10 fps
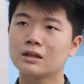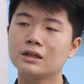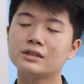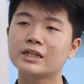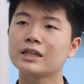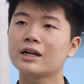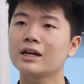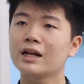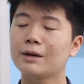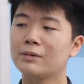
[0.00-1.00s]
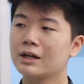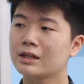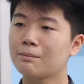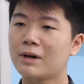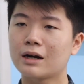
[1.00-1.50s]
The general
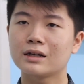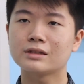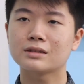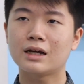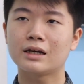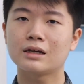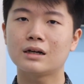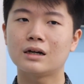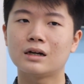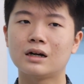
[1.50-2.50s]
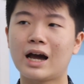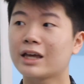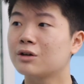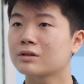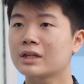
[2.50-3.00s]
ability part is like
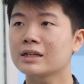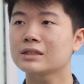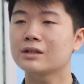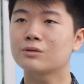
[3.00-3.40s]
IQ test.